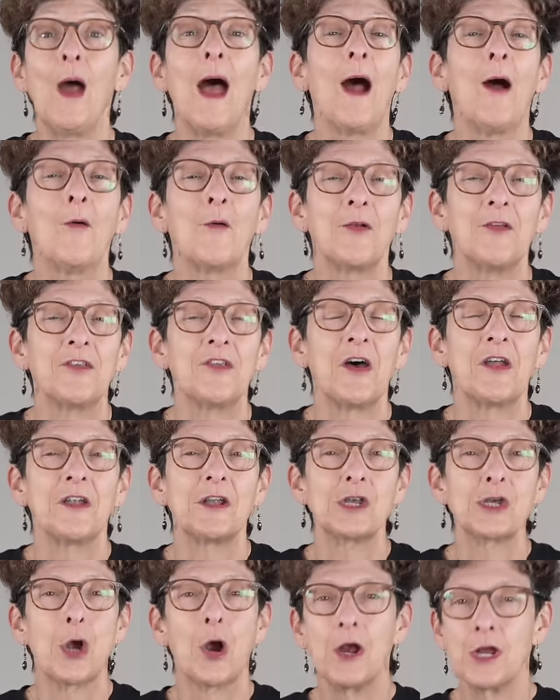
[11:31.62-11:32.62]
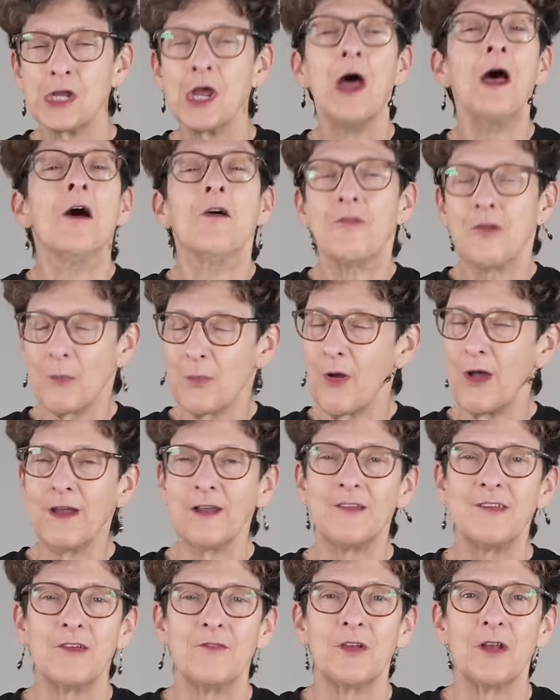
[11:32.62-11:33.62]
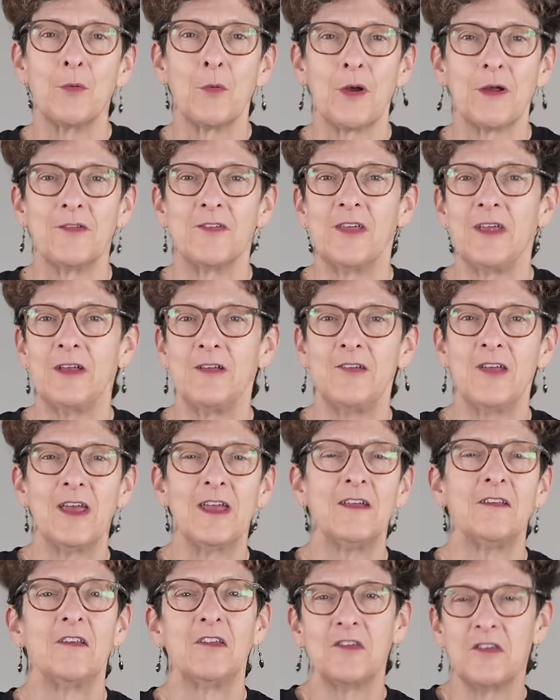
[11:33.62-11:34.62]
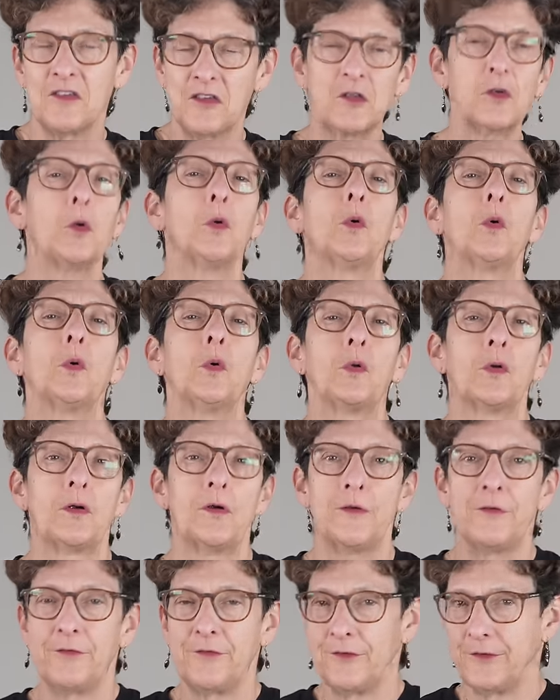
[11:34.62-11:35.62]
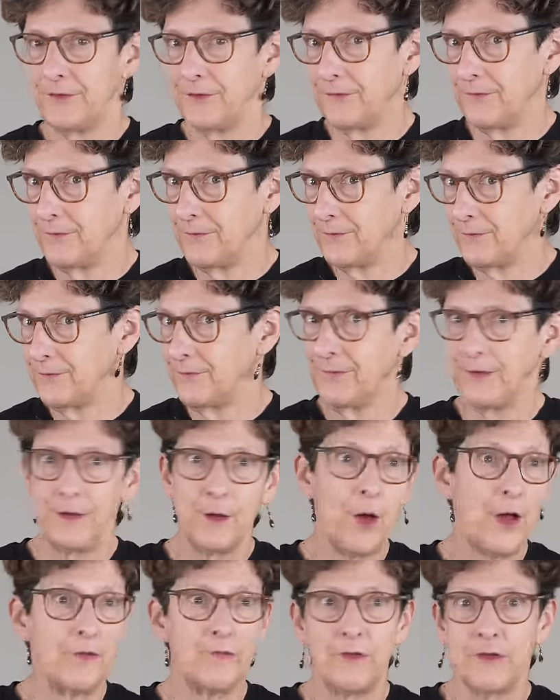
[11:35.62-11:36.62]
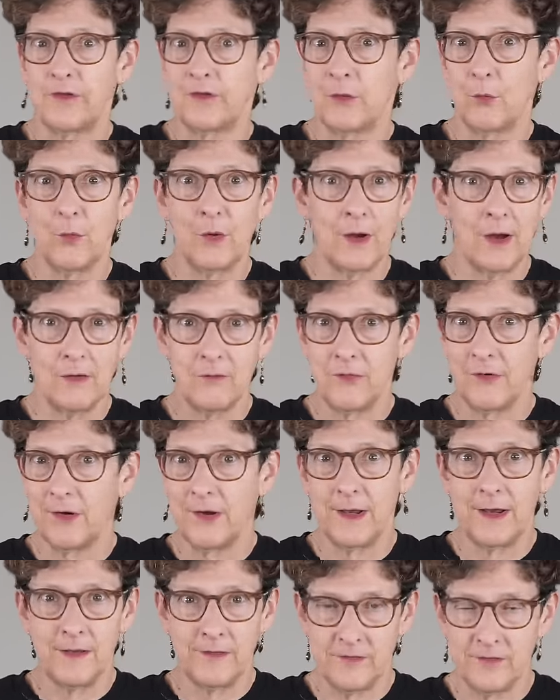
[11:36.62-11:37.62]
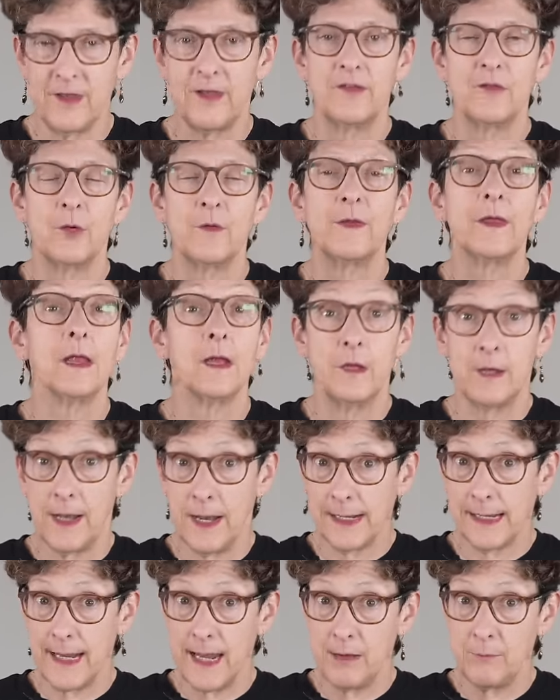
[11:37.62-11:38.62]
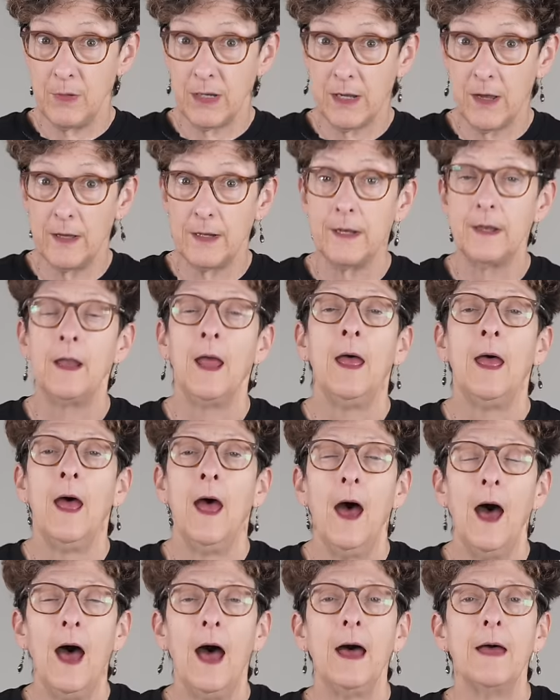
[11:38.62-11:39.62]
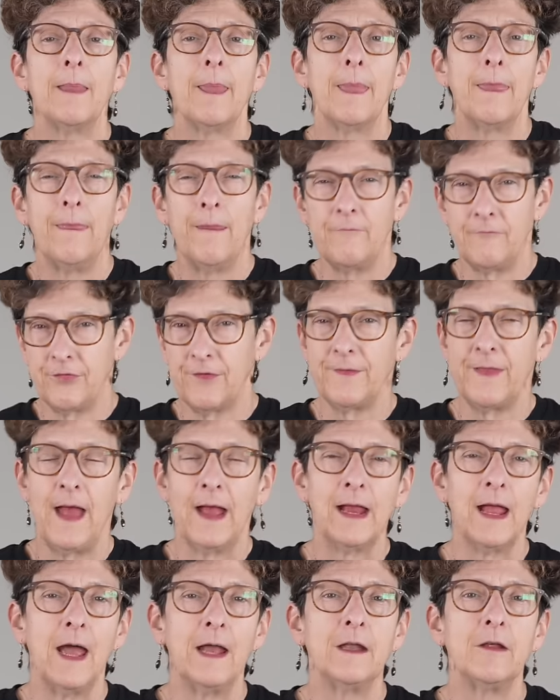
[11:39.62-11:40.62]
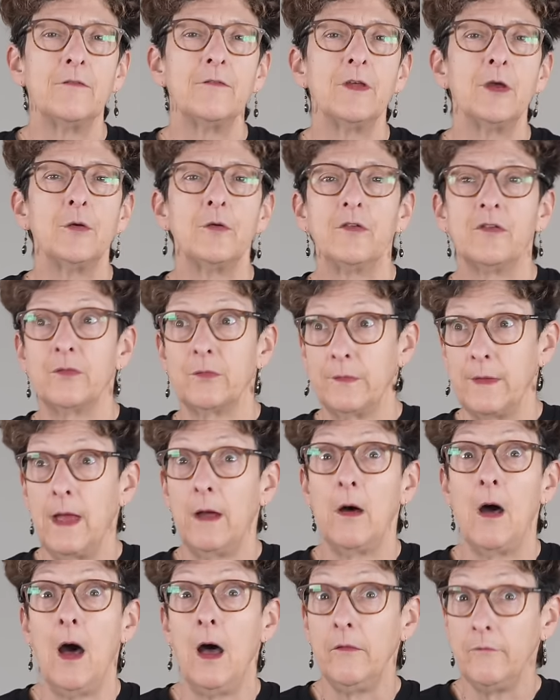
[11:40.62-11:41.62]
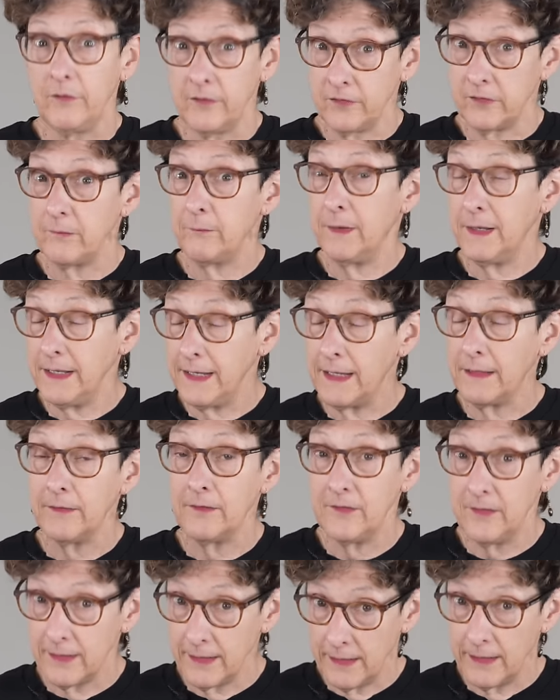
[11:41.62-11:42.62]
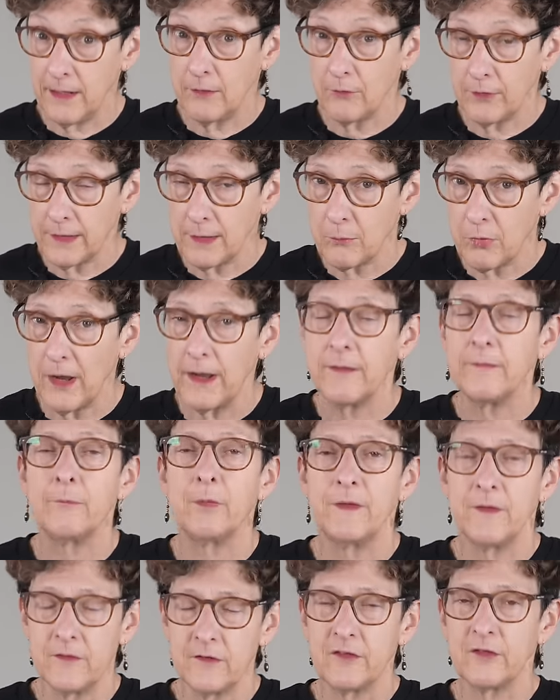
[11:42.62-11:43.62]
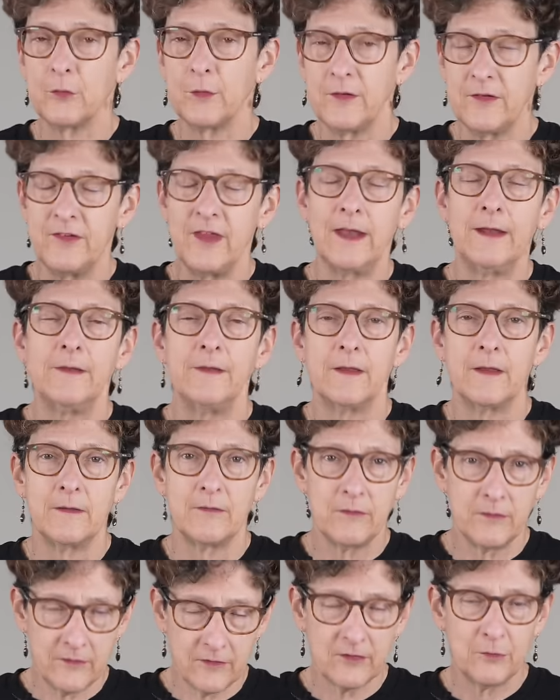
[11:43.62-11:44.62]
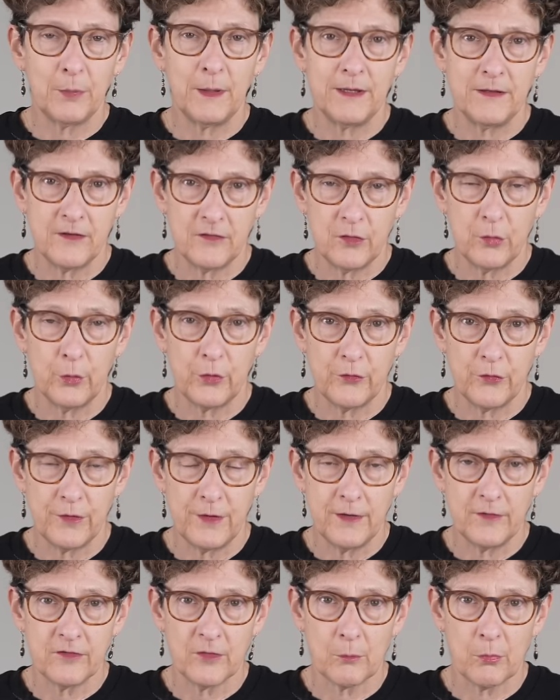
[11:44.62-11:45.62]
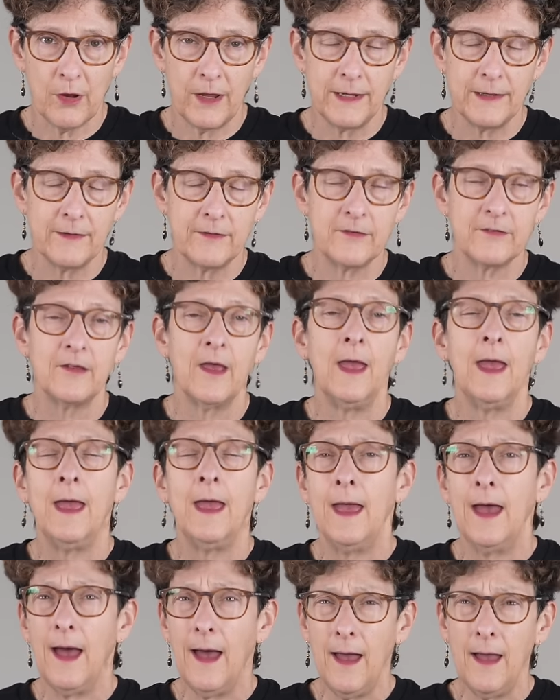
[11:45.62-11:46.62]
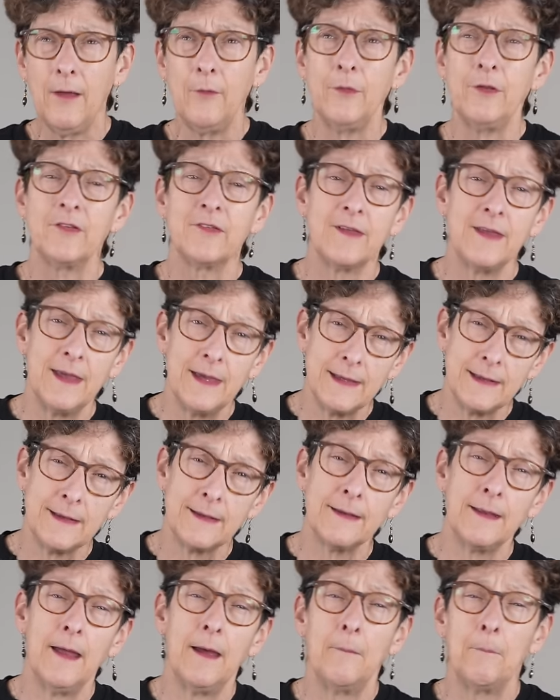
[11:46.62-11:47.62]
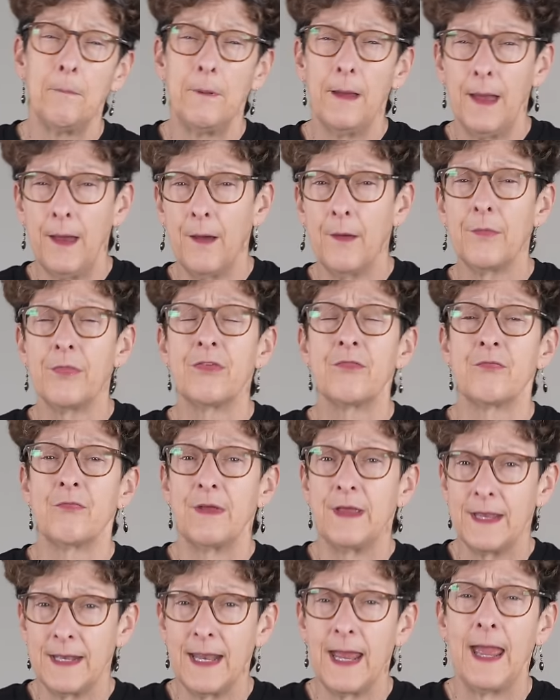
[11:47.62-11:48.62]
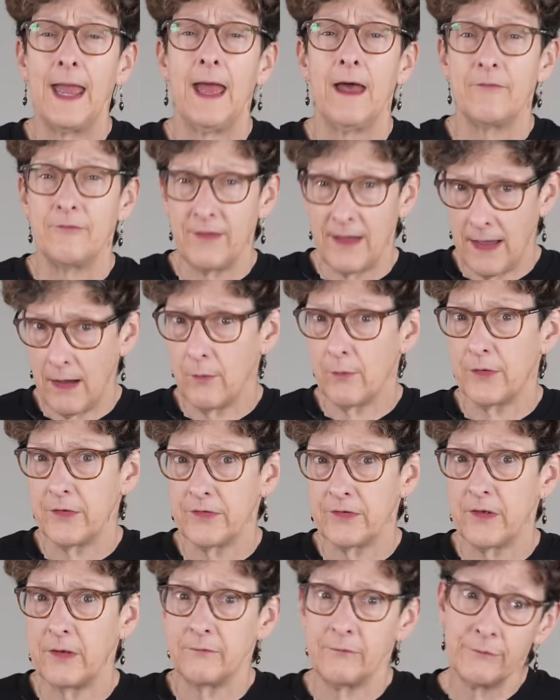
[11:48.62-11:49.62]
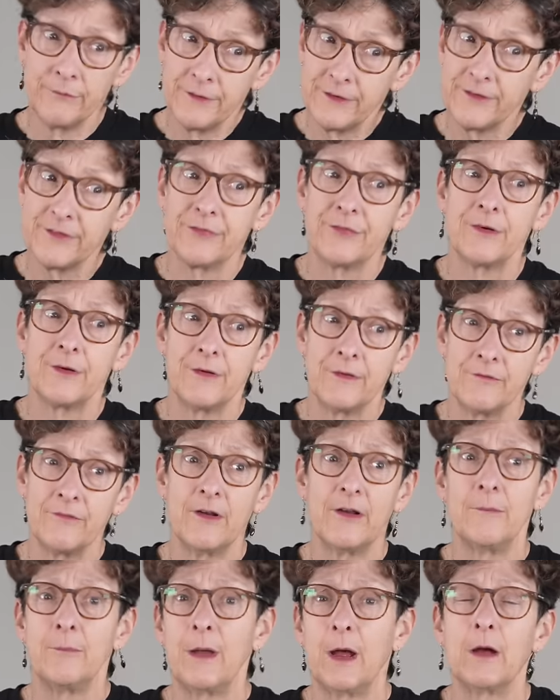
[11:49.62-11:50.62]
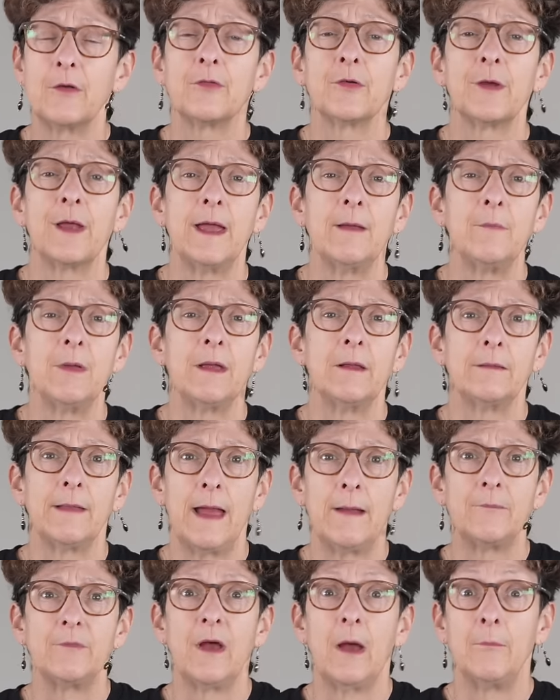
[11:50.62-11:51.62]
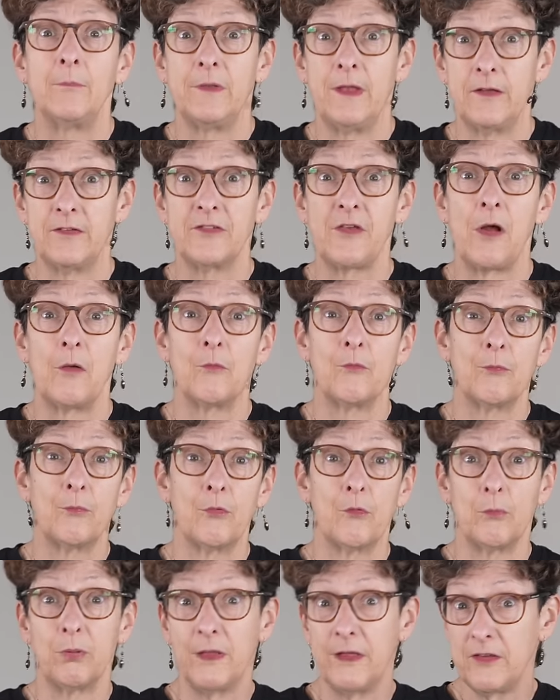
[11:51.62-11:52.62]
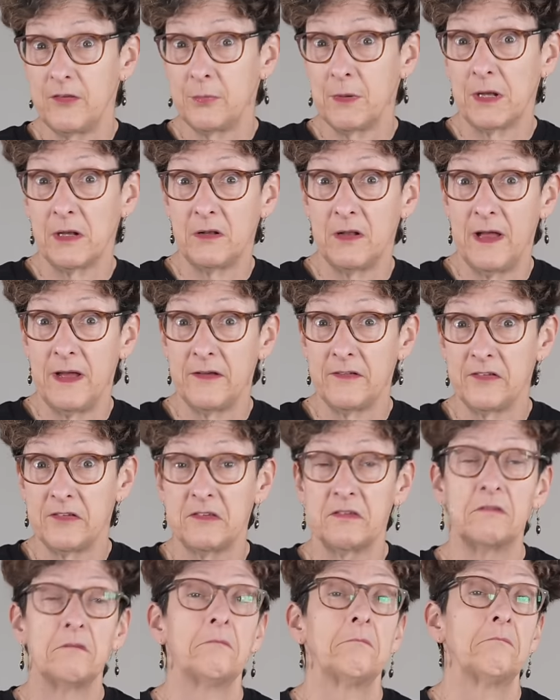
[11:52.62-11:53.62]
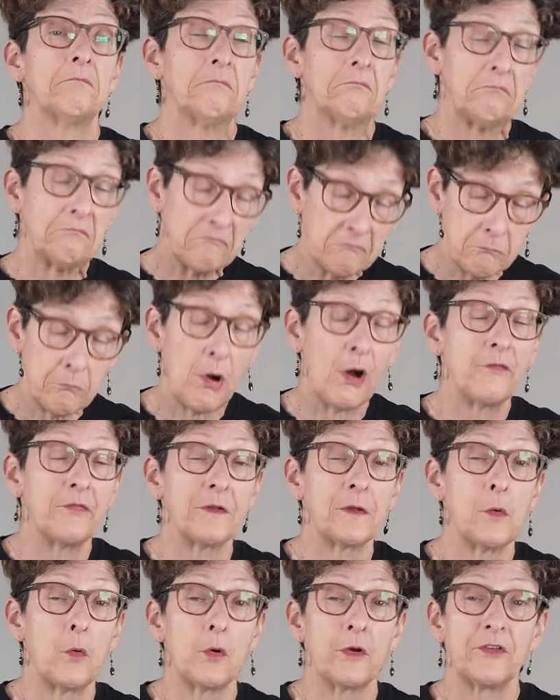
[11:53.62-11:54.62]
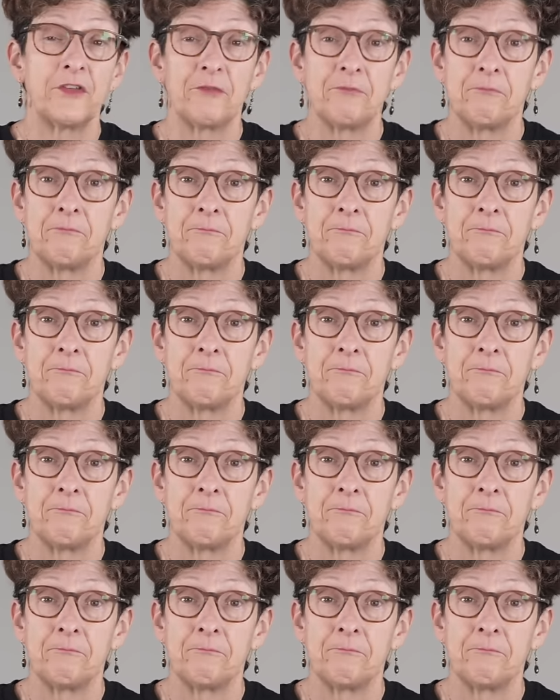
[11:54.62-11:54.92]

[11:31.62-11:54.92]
hours on a charge for productivity work. Say you're taking this to school or to the office or wherever it is, that sort of thing, and you're not gaming on it. And for that kind of use, now obviously mini L E D can get really bright, but this is with setting the display to two hundred nits of brightness. I was getting about three and a half hours on, which for a very powerful gaming laptop desktop replacement class, par for the course.